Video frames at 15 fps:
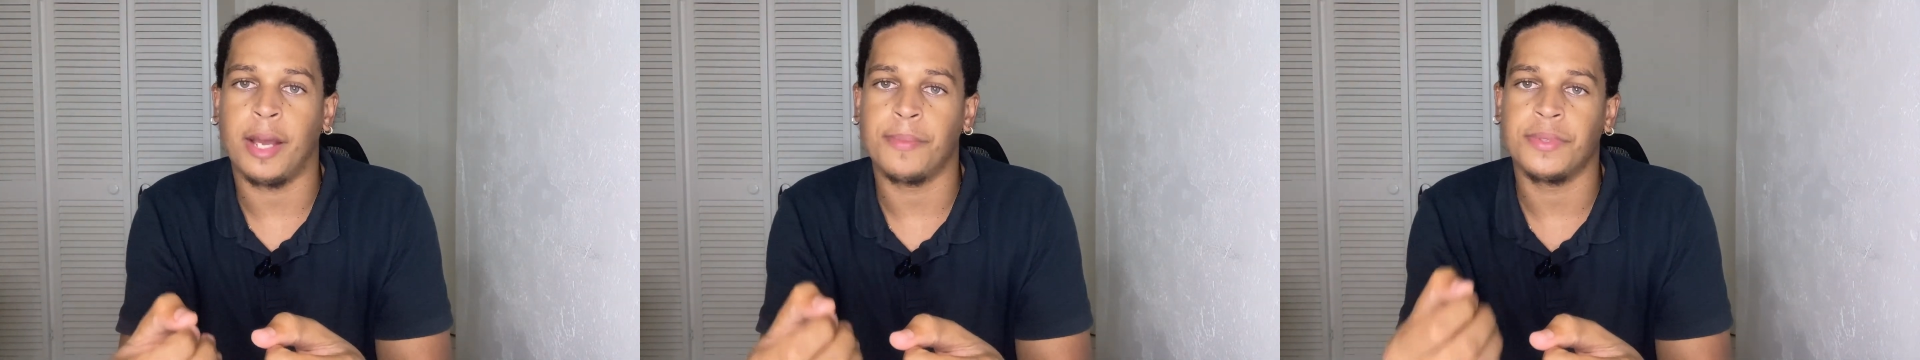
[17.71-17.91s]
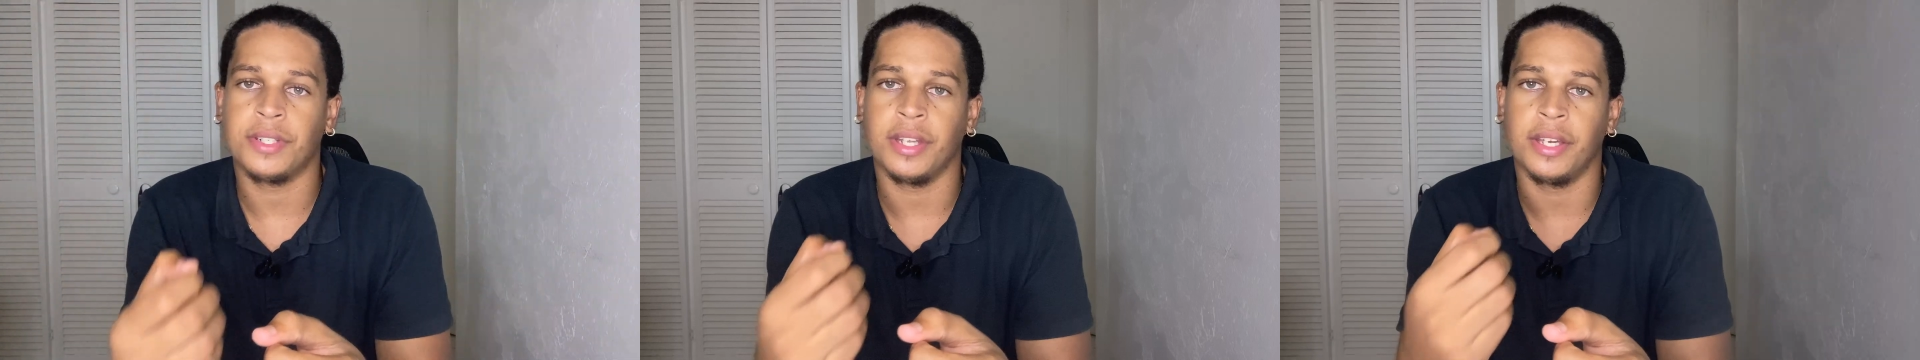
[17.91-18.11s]

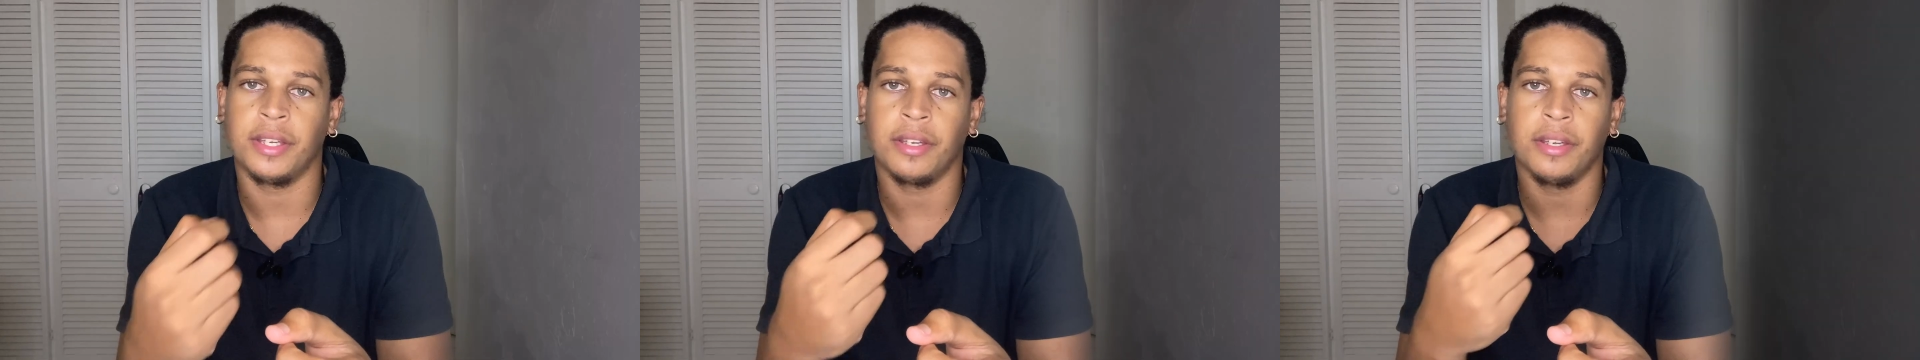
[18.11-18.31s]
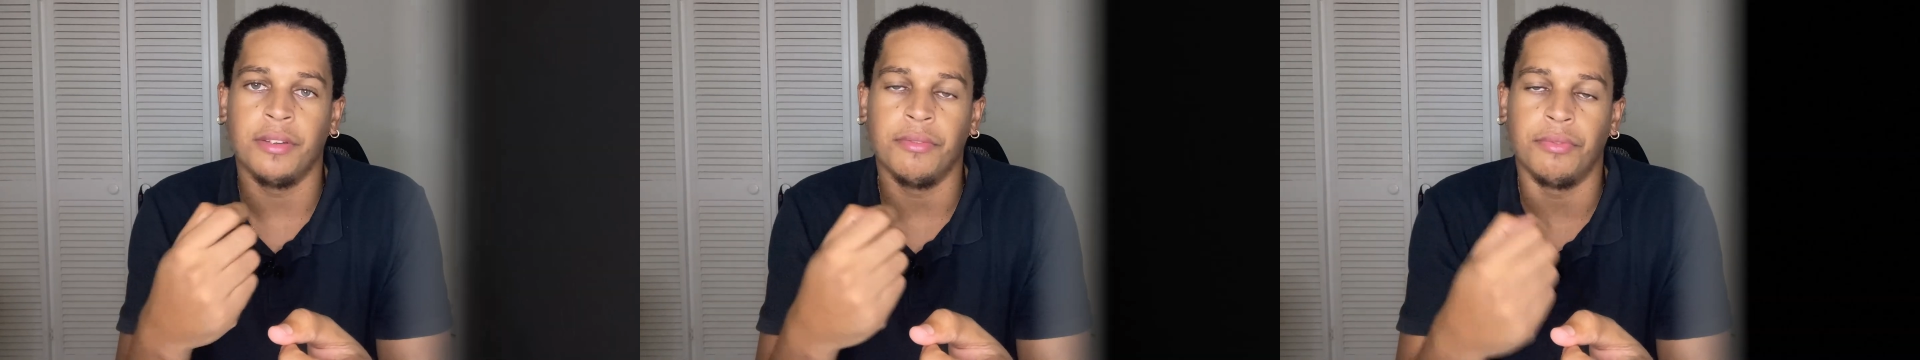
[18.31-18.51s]
apps
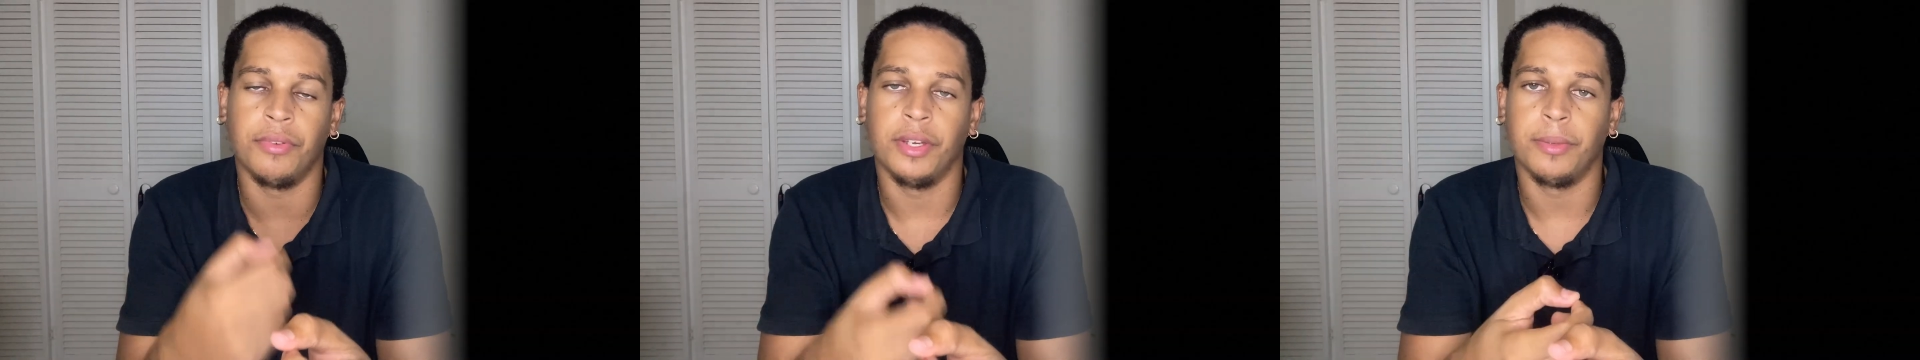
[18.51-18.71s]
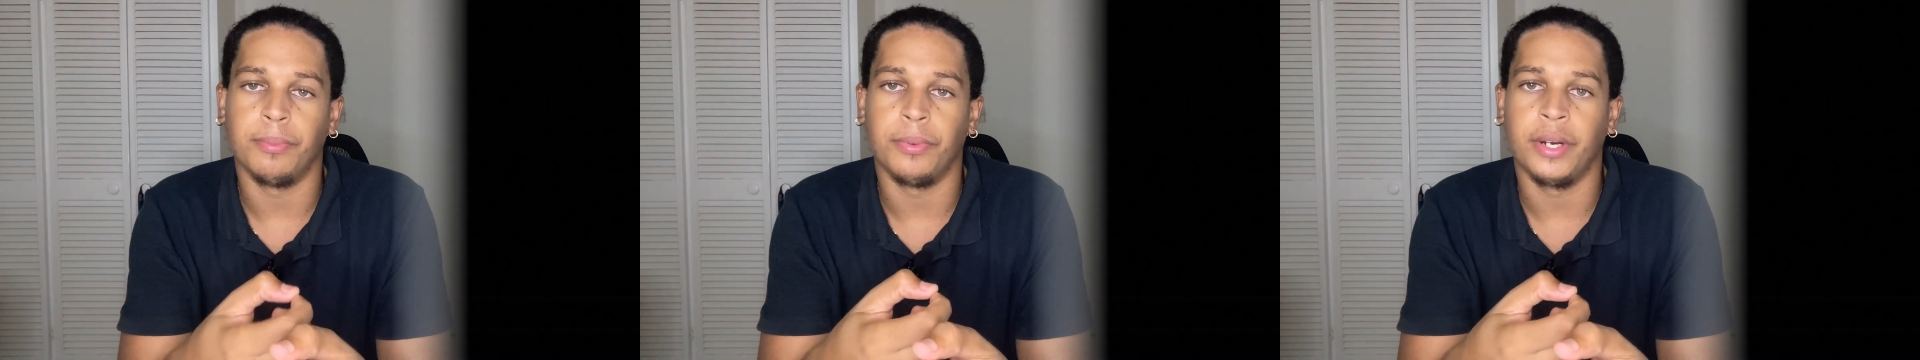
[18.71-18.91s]
like
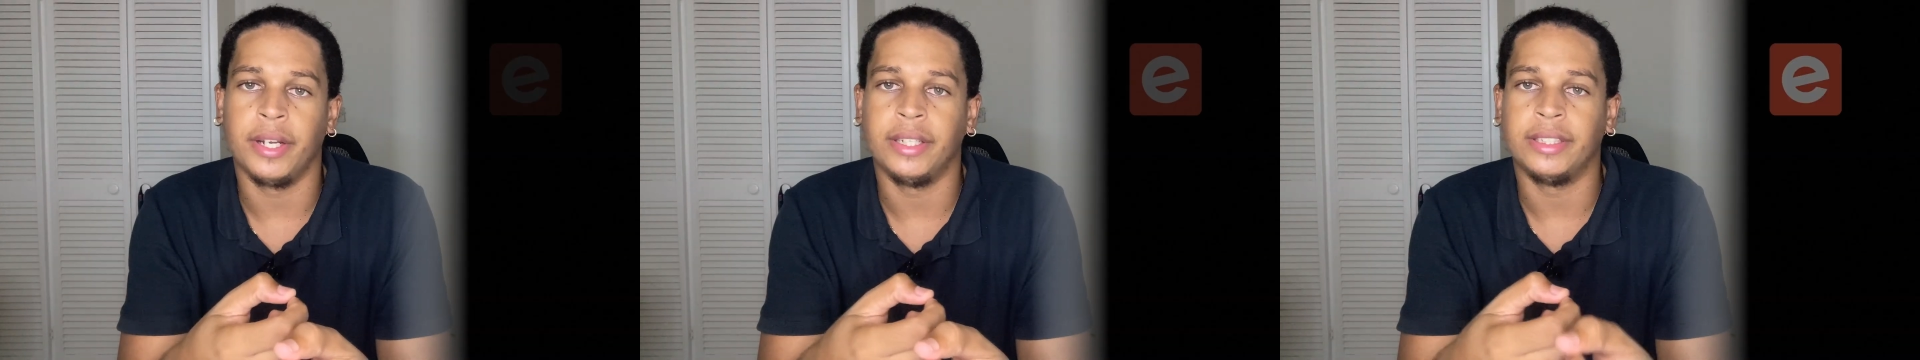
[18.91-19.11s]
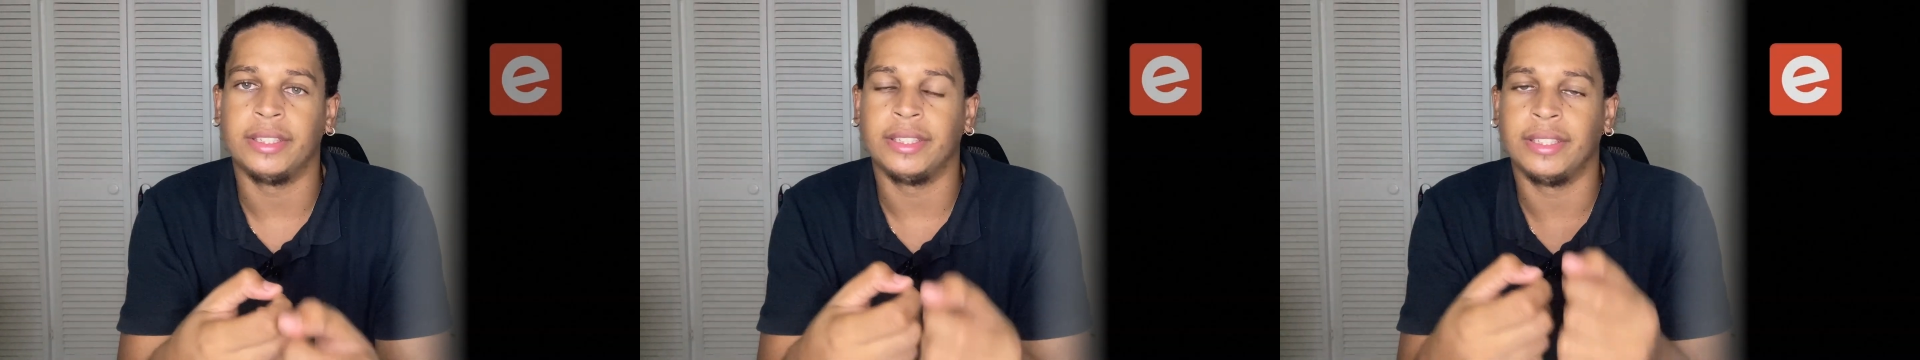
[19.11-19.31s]

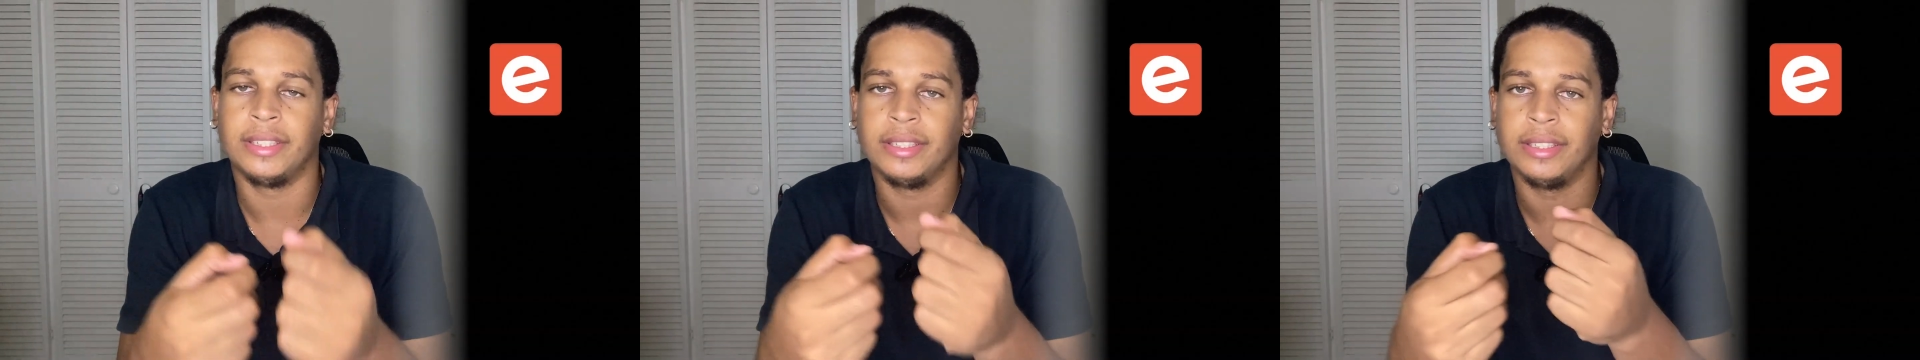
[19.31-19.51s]
Eventbrite,